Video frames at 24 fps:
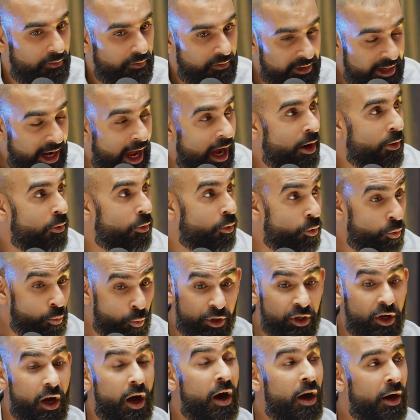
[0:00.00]
now, or
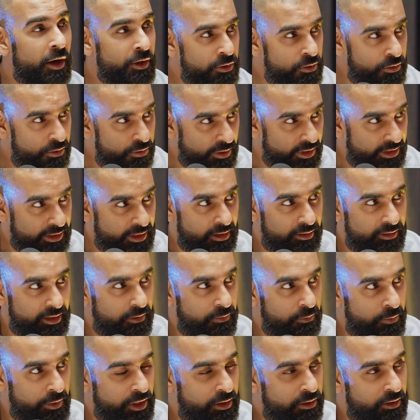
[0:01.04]
what are you doing now
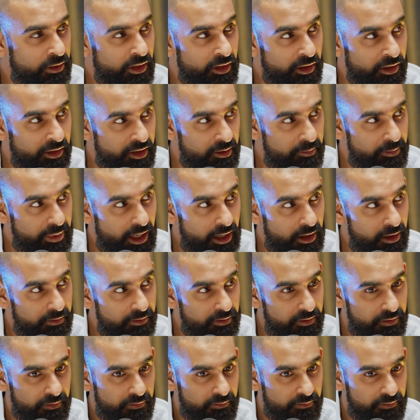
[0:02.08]
that we could learn
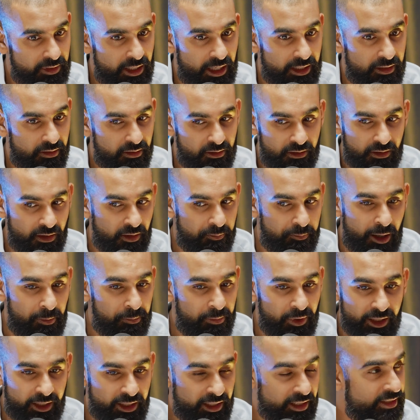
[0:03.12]
about that the
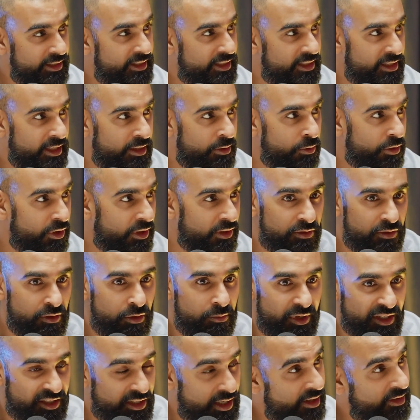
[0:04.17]
public can see or
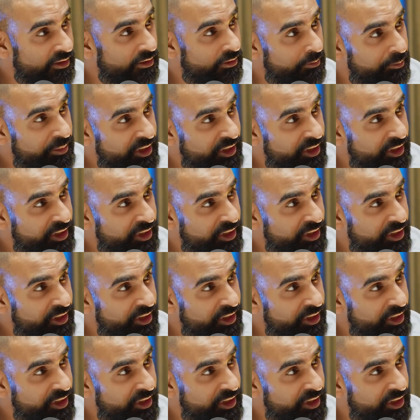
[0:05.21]
consume as either a